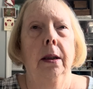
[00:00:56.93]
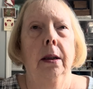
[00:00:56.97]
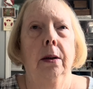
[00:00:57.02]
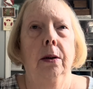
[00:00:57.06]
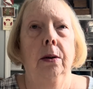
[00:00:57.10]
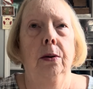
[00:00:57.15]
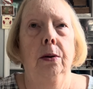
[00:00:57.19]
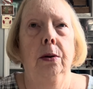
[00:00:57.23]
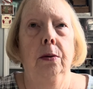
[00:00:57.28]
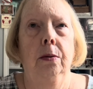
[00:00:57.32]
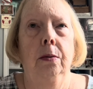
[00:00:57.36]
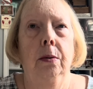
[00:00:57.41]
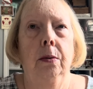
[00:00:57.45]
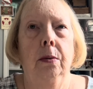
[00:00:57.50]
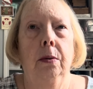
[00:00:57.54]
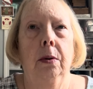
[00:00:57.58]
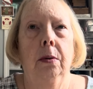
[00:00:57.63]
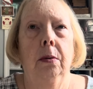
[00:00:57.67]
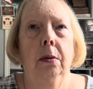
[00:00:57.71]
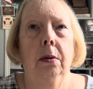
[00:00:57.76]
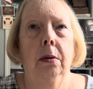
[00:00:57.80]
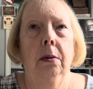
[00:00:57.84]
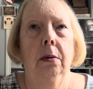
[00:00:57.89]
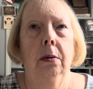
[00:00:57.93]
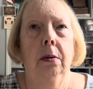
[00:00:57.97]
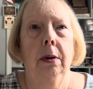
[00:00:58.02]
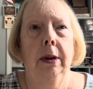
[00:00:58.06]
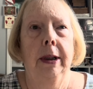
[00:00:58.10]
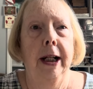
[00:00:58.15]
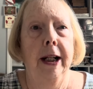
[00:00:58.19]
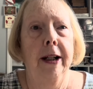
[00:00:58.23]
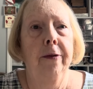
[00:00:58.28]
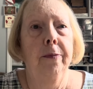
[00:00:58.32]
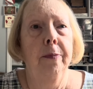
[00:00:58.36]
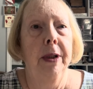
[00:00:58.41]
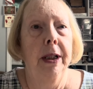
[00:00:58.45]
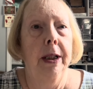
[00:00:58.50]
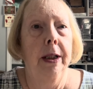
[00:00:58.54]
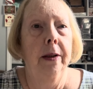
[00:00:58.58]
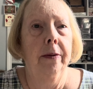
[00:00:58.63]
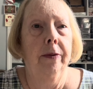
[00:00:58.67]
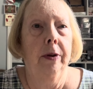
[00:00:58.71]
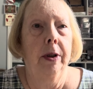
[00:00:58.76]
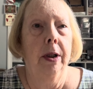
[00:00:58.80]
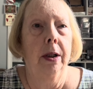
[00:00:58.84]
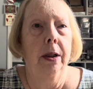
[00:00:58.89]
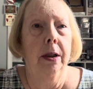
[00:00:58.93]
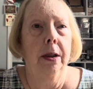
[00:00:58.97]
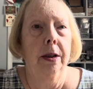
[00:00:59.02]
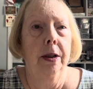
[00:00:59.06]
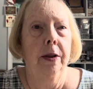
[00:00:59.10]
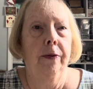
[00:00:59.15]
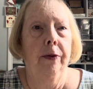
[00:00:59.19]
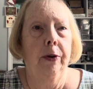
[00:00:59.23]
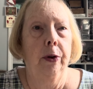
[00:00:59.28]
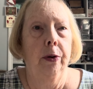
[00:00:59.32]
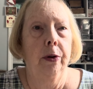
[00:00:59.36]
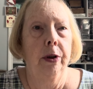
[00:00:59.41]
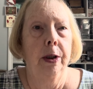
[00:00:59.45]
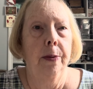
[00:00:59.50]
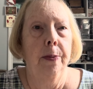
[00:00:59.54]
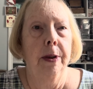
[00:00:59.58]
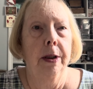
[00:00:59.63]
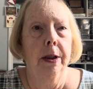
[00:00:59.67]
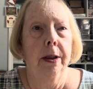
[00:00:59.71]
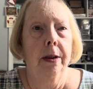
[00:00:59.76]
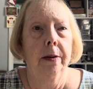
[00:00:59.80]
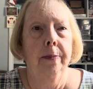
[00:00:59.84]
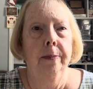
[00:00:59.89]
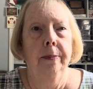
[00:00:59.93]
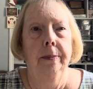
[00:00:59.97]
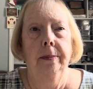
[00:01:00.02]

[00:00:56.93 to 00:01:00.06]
who gave me gift cards for Christmas